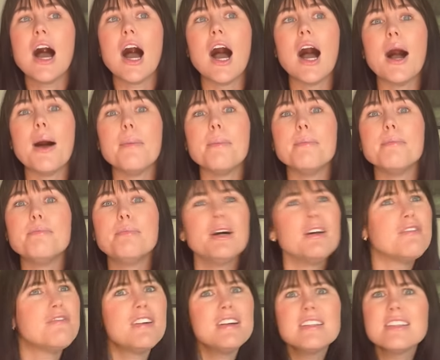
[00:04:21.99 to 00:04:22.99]

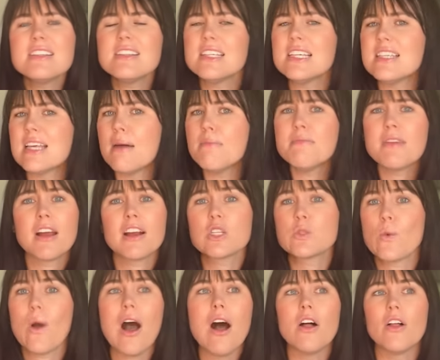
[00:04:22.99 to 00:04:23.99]
But fun to see them there
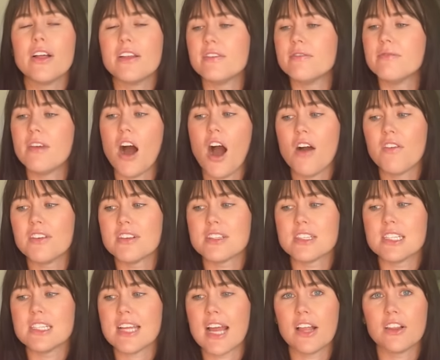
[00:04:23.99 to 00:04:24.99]
as well. And
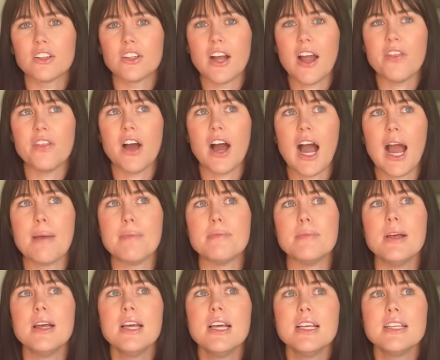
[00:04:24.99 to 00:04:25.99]
obviously Taylor and the
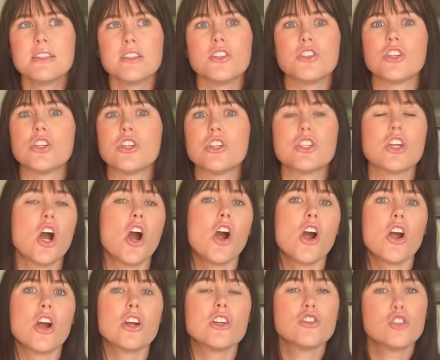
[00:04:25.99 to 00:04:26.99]
Haim sisters
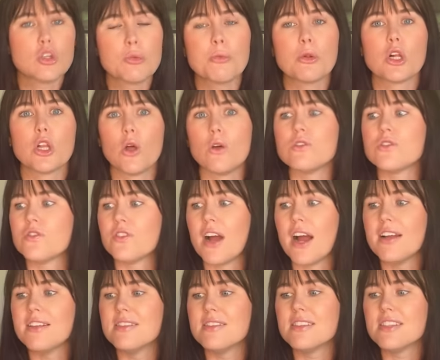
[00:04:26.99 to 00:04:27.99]
are super close
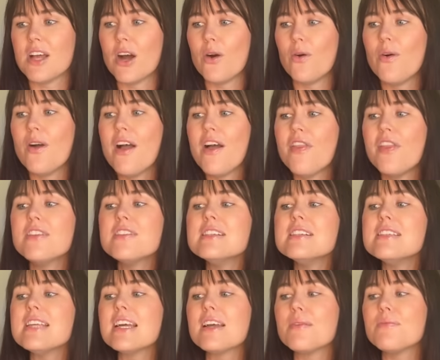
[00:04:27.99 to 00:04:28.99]
friends. So this
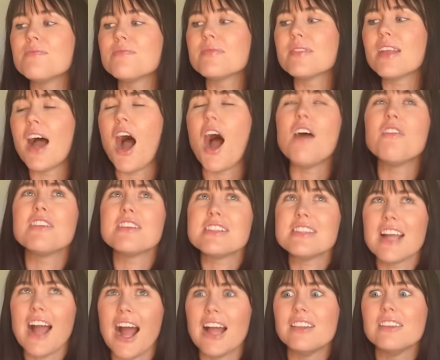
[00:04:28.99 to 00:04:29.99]
is like,
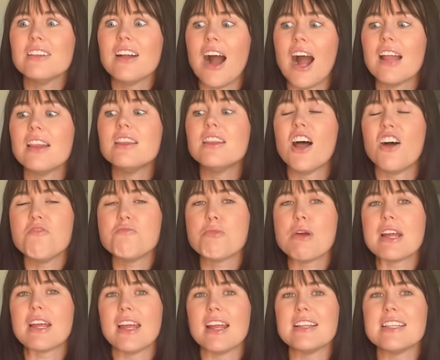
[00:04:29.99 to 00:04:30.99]
obviously, I love
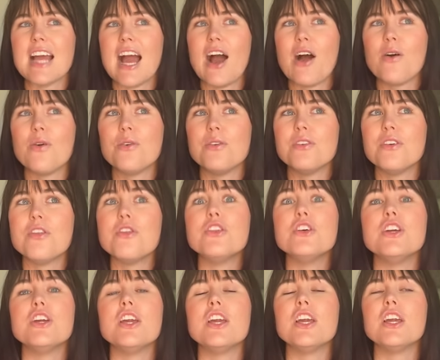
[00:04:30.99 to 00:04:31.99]
breaking down
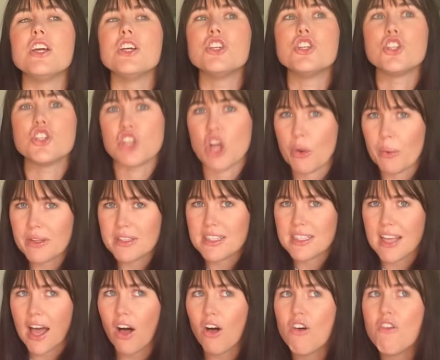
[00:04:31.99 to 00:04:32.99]
the show
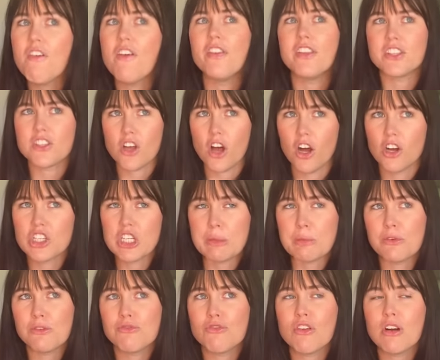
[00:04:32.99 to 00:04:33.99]
itself and the song she
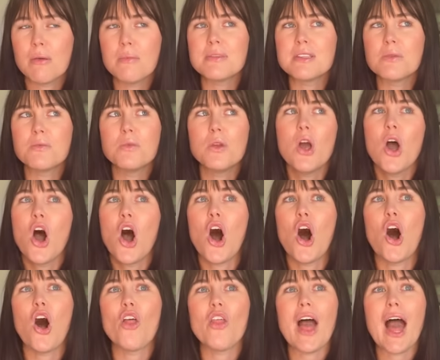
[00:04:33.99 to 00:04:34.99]
performs and
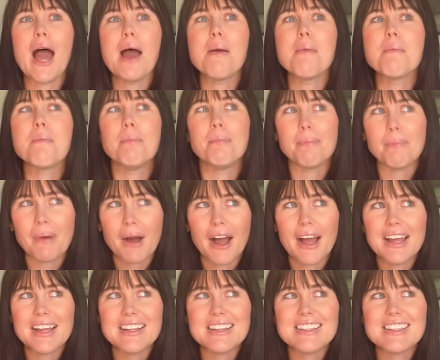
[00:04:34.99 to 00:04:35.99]
all that,
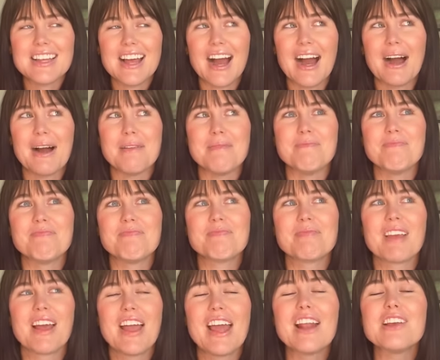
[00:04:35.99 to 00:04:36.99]
but
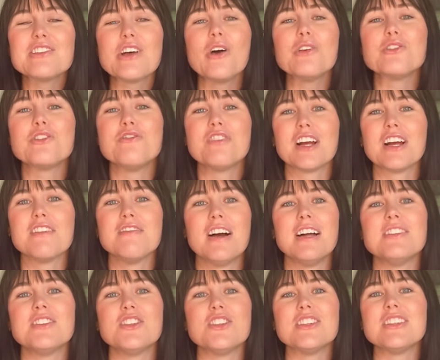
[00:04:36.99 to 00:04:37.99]
it is also very
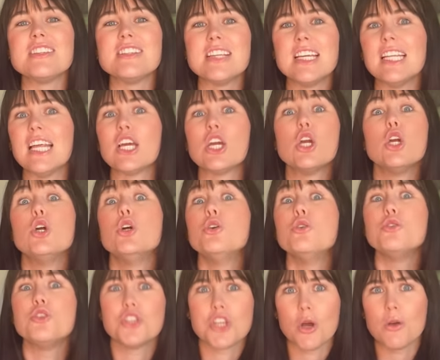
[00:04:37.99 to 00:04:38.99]
fun to just see like
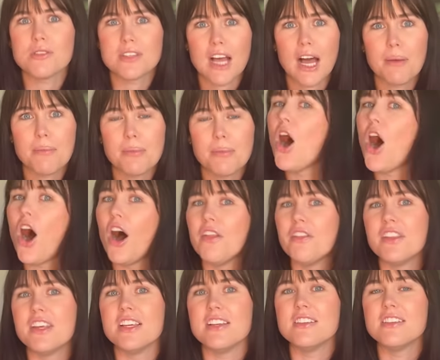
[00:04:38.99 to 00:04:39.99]
who shows up
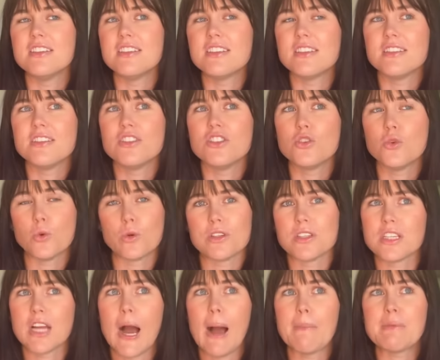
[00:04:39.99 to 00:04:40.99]
on these tour
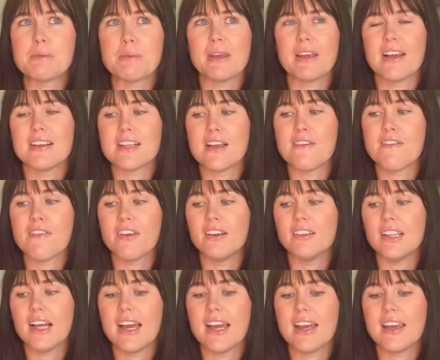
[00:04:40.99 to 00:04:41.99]
stops, because I feel
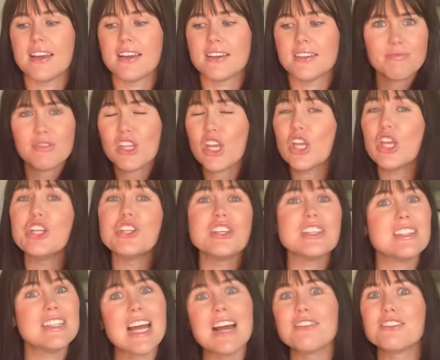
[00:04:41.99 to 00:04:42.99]
like you
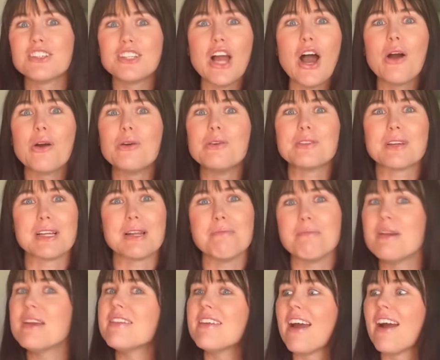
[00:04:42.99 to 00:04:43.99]
just never know who's gonna
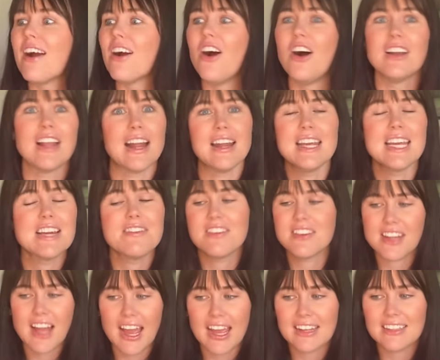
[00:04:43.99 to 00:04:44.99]
be there on any
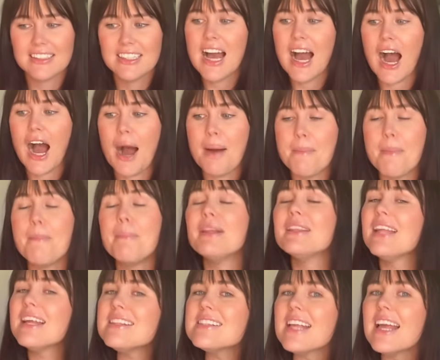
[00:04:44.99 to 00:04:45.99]
given night.
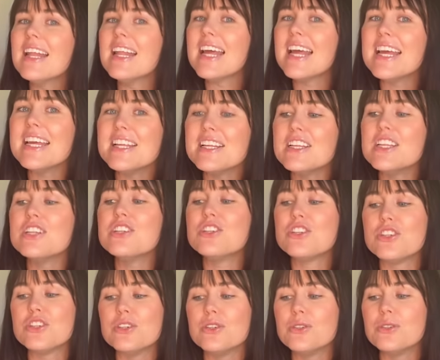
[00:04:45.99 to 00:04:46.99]
But let's get
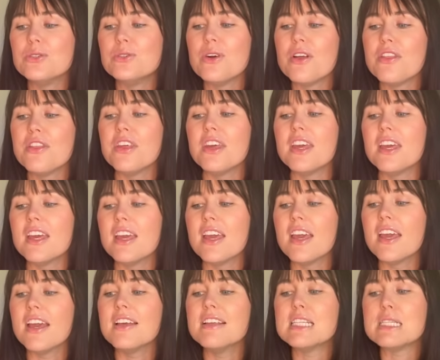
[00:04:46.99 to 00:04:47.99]
into
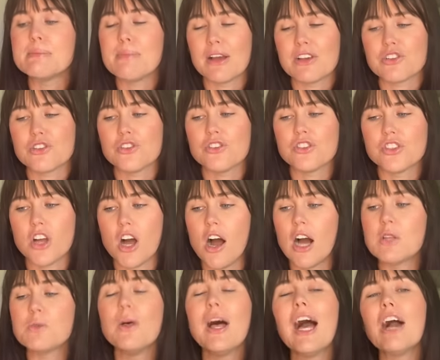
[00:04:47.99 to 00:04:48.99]
the special
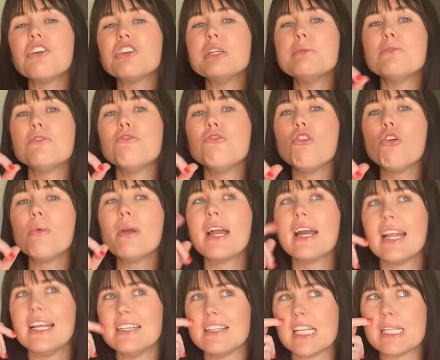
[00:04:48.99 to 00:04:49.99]
songs. Well, actually, before we
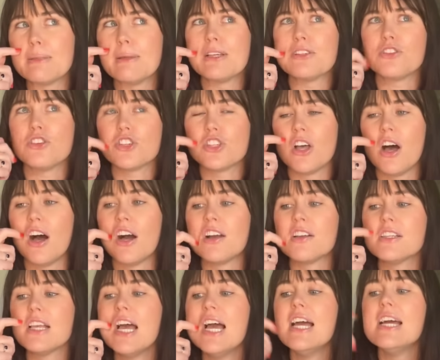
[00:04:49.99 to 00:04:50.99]
get into the special
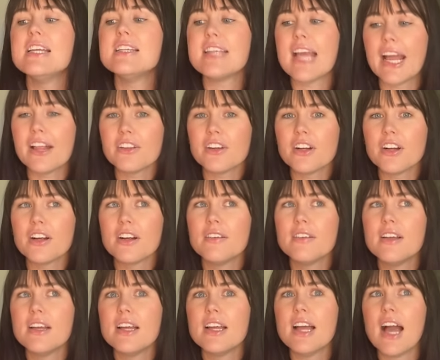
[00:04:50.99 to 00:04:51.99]
songs,
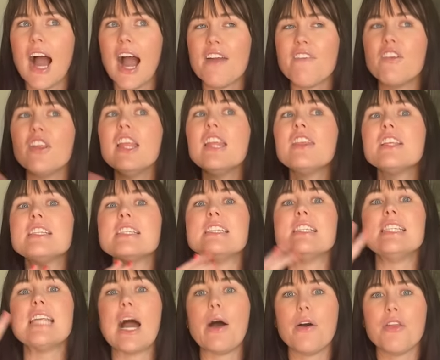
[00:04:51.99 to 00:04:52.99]
Taylor, I feel like this is
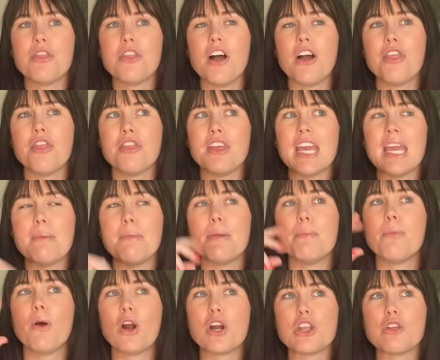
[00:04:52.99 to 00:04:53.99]
now a theme
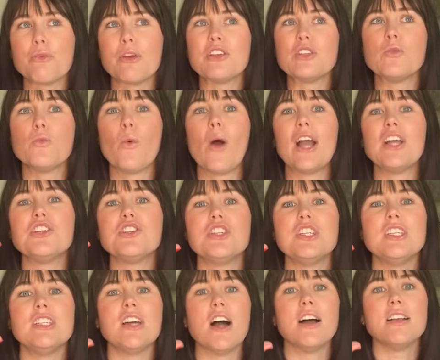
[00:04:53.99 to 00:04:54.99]
and part of the reason why
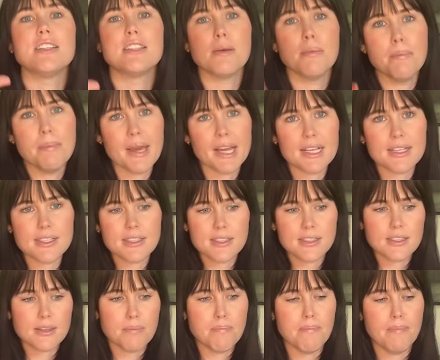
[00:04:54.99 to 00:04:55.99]
she does the
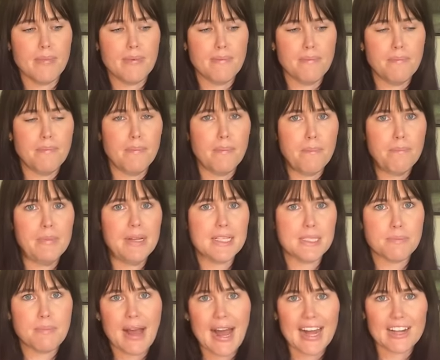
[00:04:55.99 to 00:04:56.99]

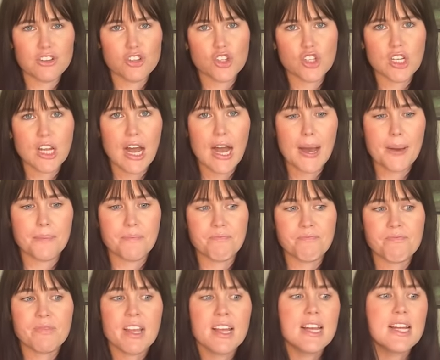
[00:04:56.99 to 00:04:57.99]
mismatched
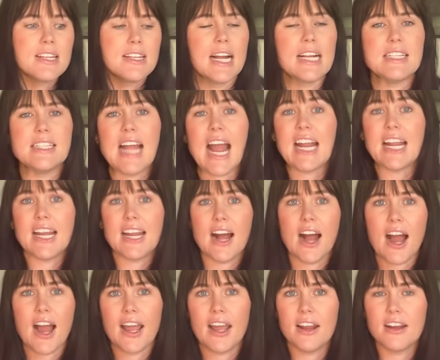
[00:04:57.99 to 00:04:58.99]

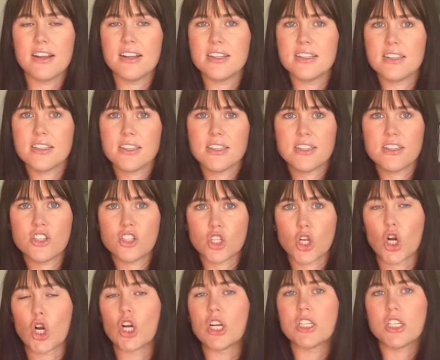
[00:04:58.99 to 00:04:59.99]
1989
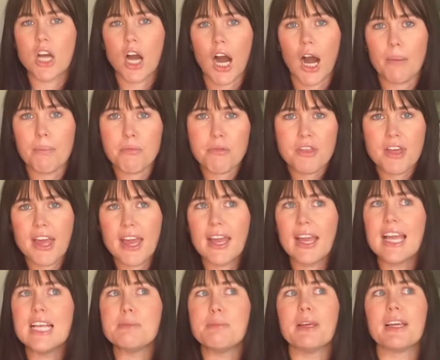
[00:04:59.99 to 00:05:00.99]
skirt top thing is